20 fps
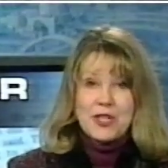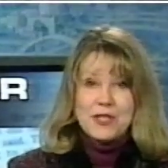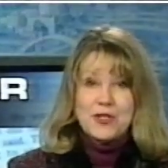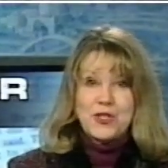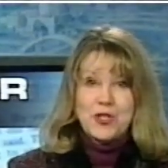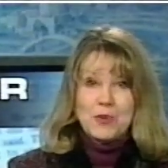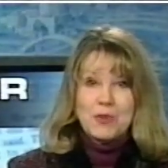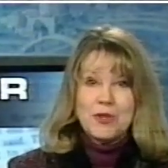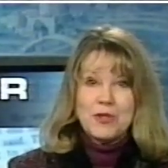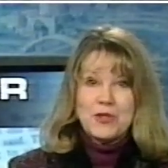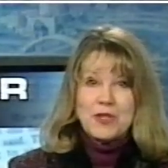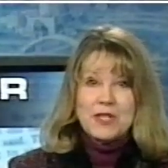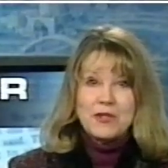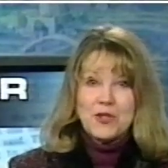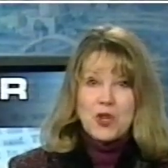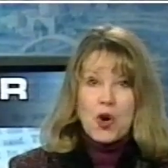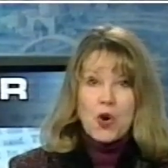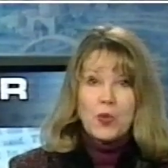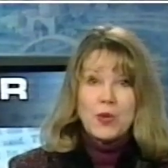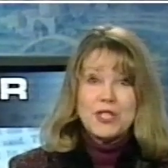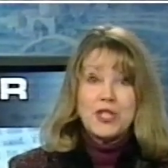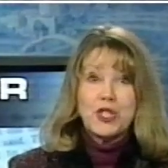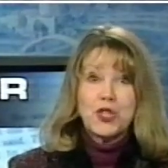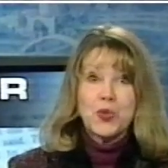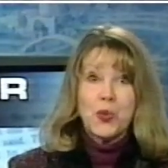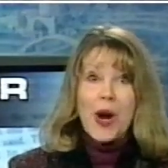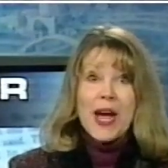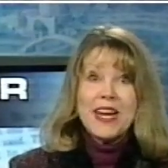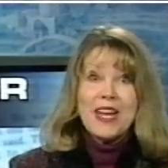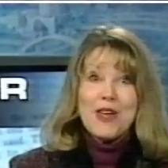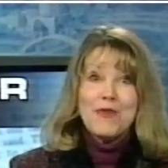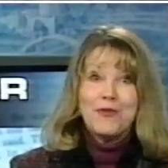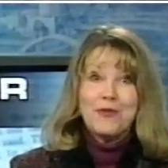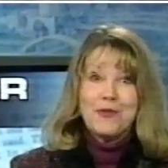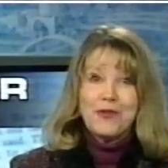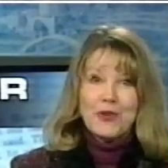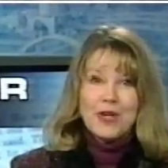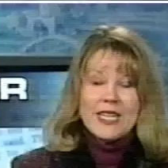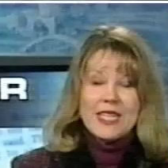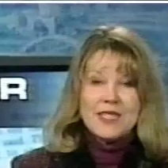consumers is always shred and
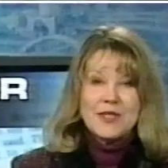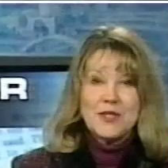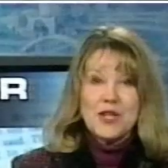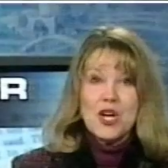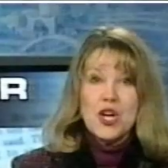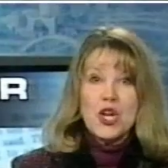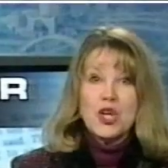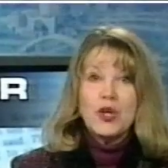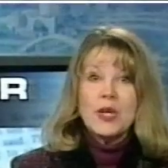freeze.